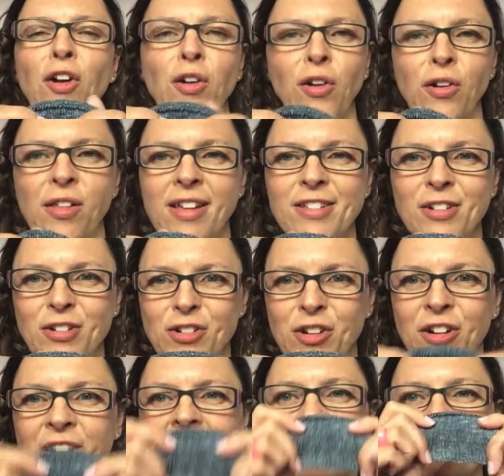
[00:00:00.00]
that's not true.
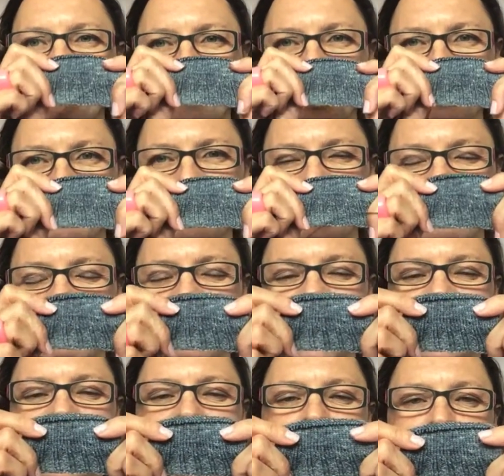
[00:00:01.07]
But I do love
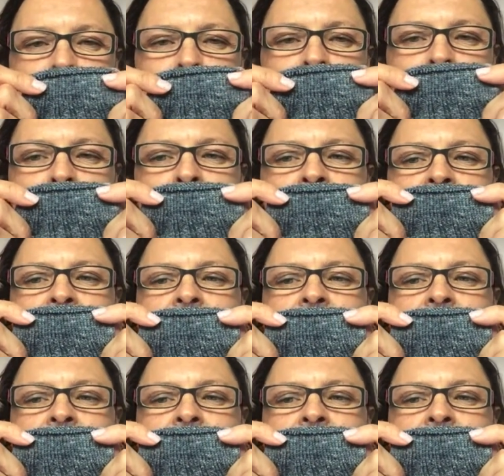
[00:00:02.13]
this, and I will.